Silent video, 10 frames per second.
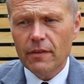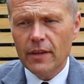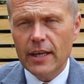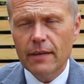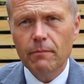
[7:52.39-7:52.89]

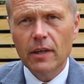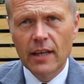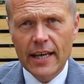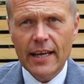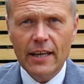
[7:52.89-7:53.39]
the
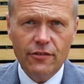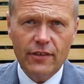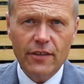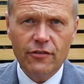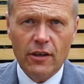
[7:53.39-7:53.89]
laying in
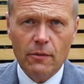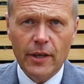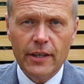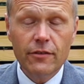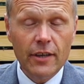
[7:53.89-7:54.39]
state
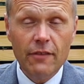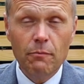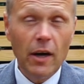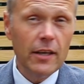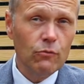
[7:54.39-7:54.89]
ceremony to give
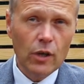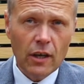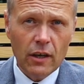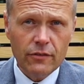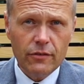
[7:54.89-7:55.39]
my
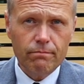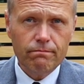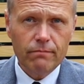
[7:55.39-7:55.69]
regards.